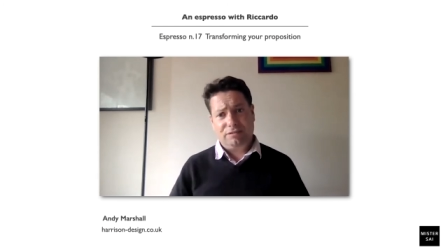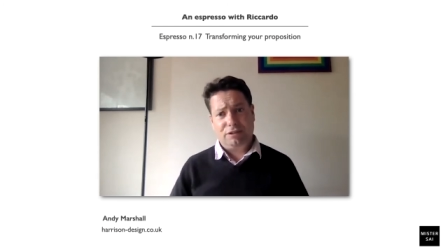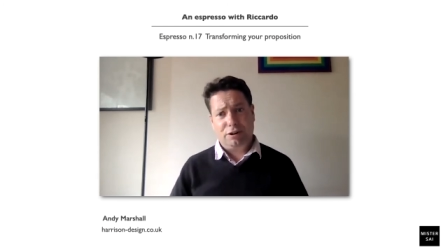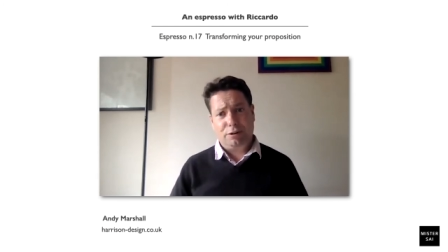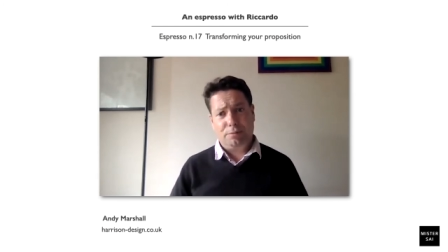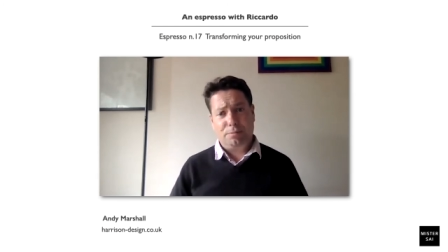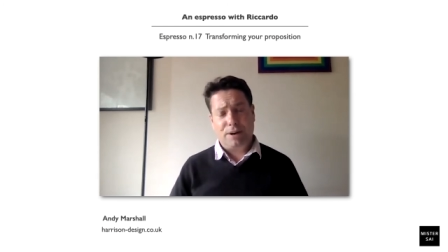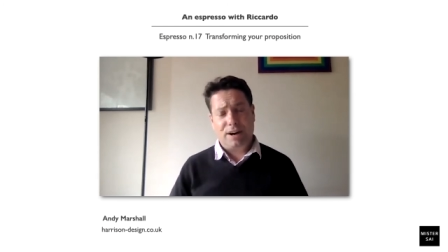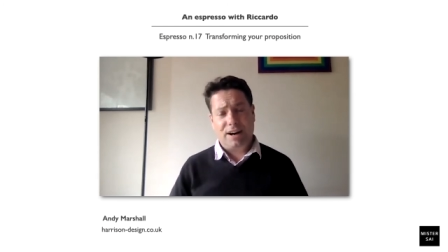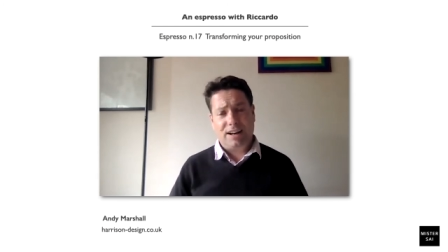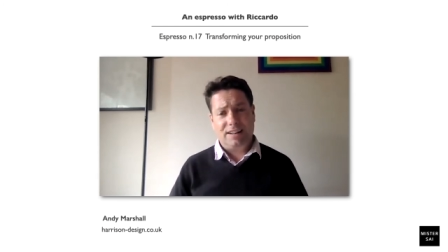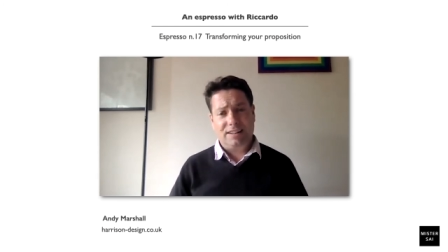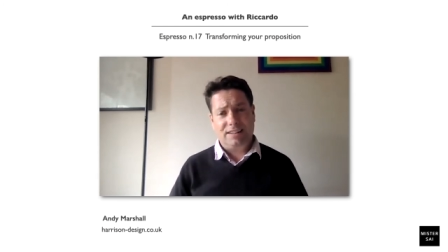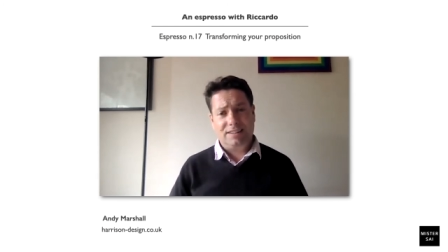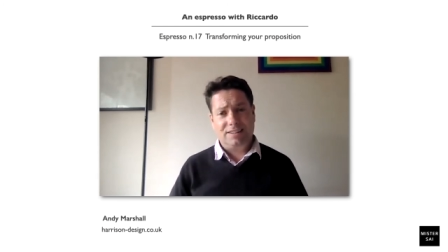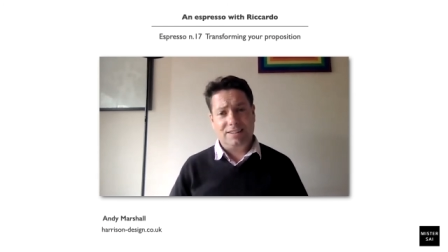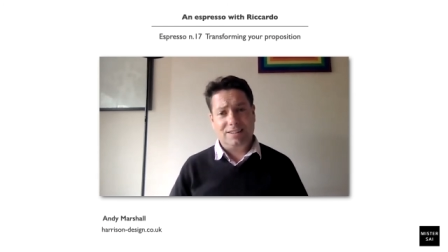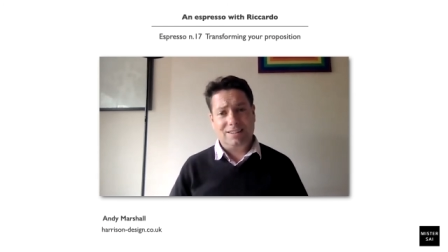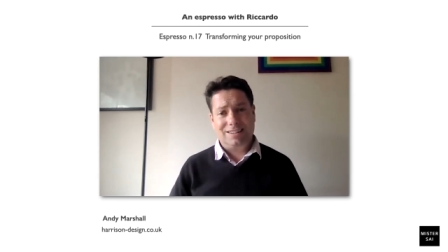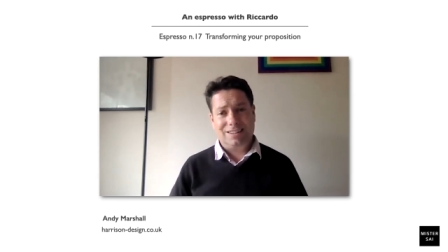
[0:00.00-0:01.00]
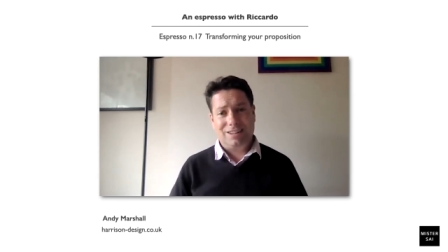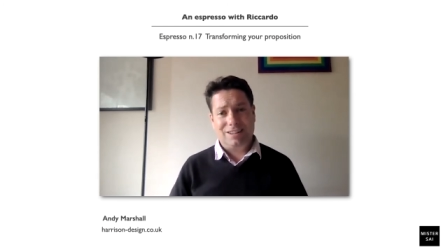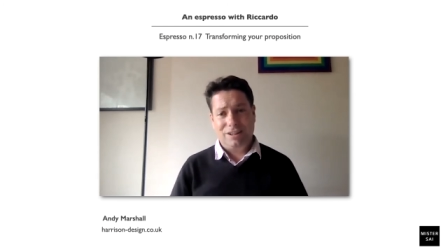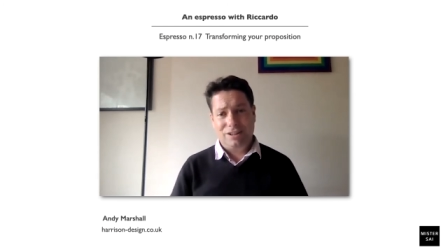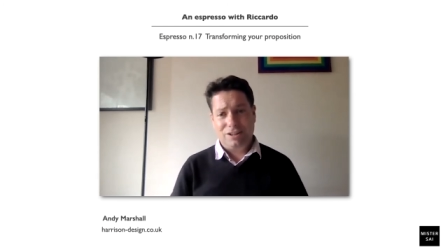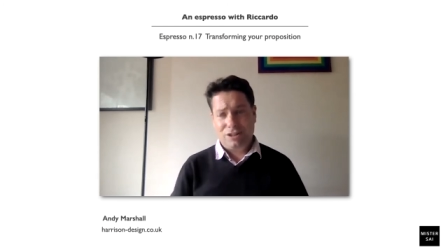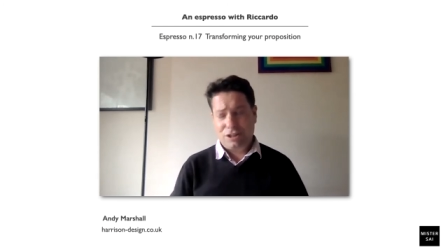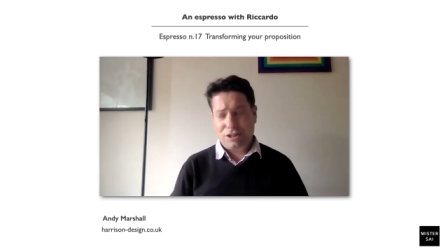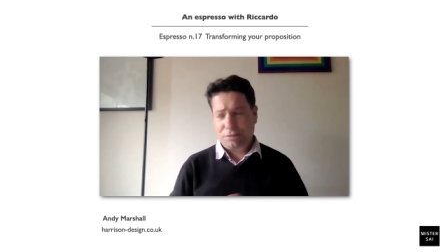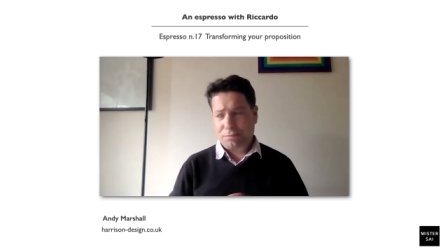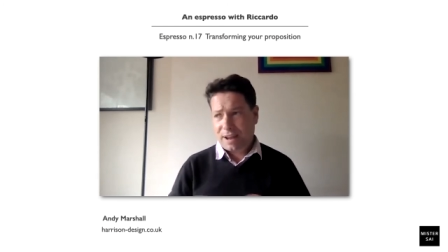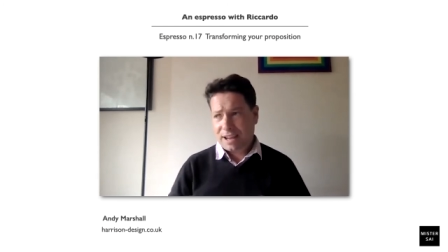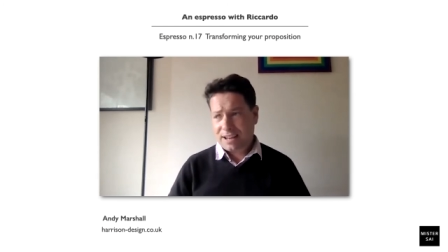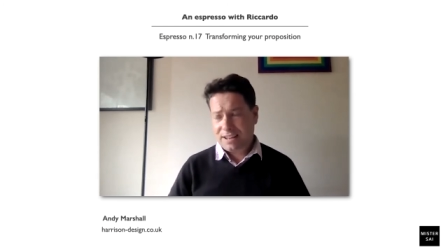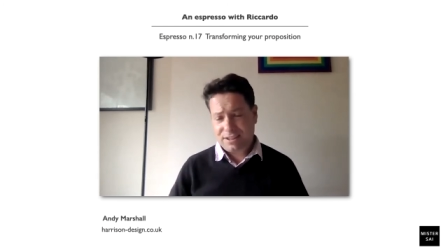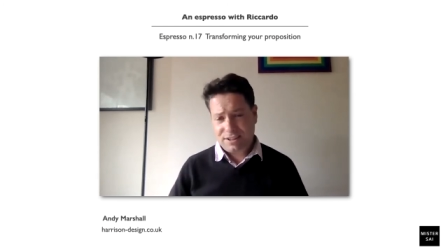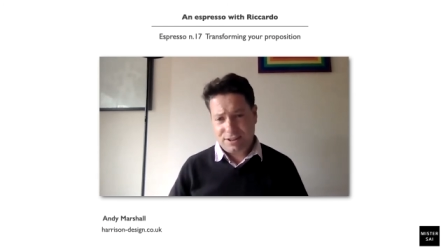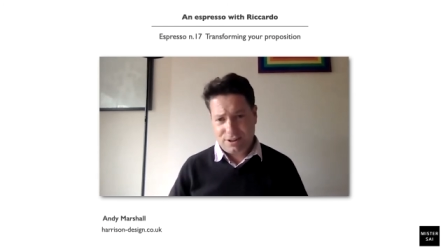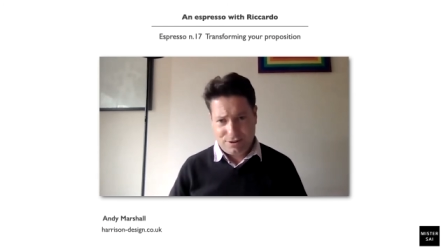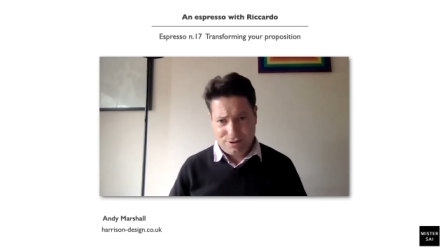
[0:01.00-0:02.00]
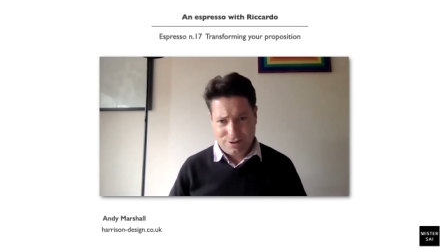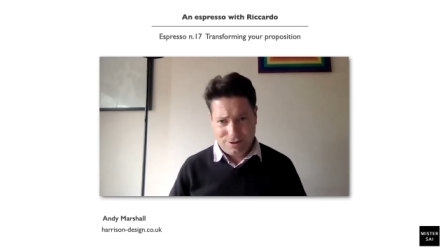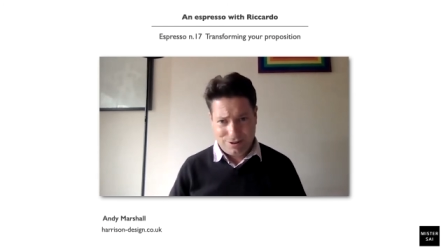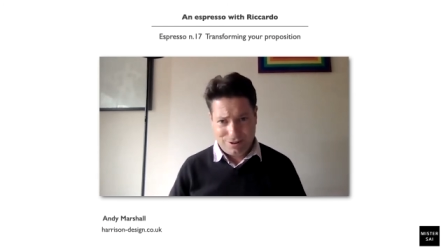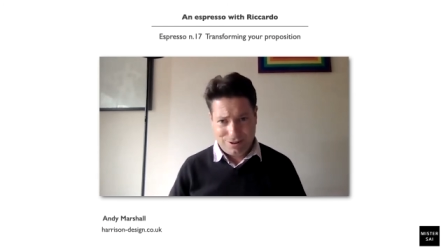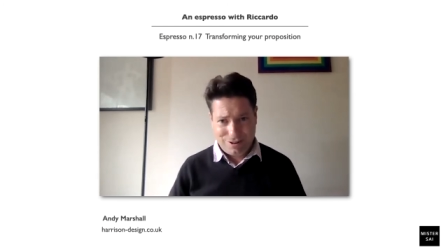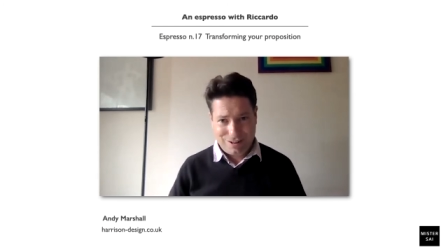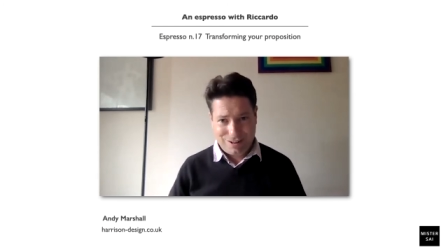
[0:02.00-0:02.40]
for a brand that is just painted on,